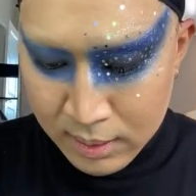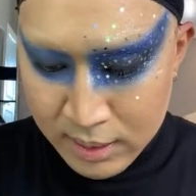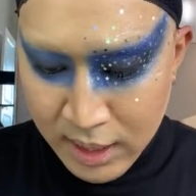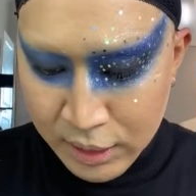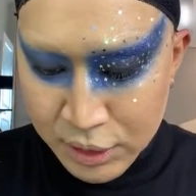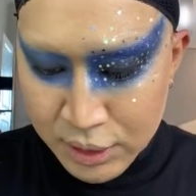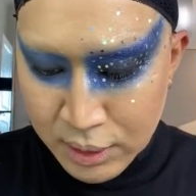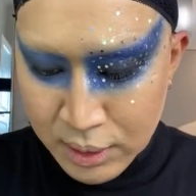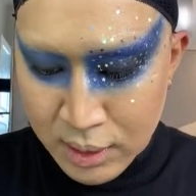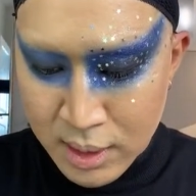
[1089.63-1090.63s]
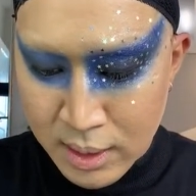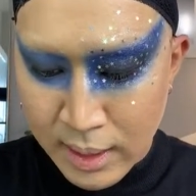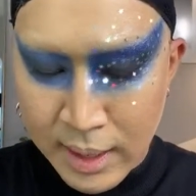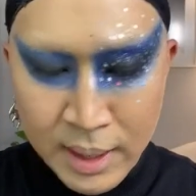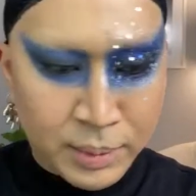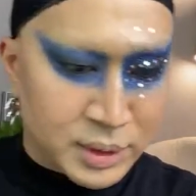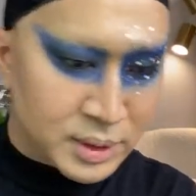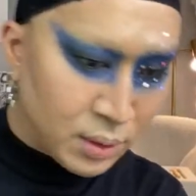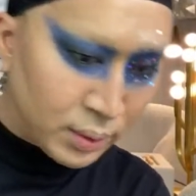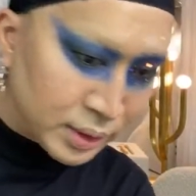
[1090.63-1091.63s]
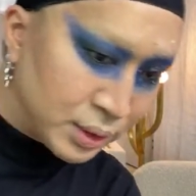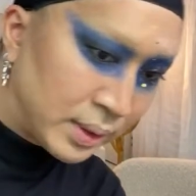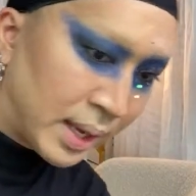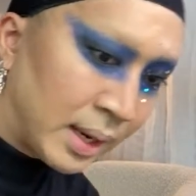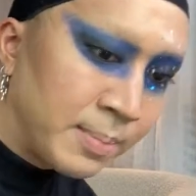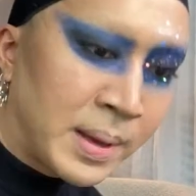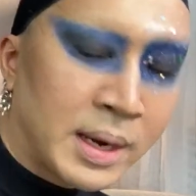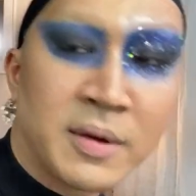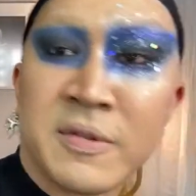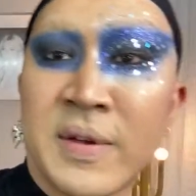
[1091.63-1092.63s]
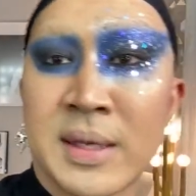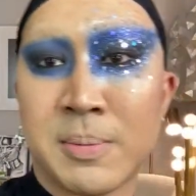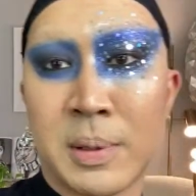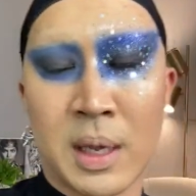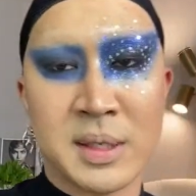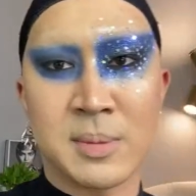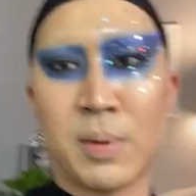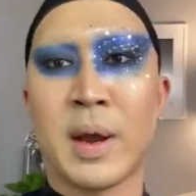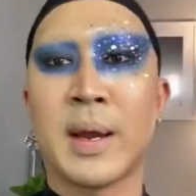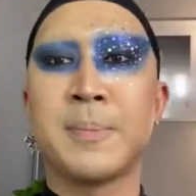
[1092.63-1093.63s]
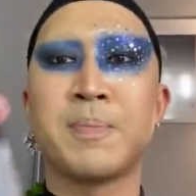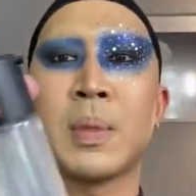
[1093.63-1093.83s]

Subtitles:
textured, and I'm just going to get a bit of Fix Plus spray.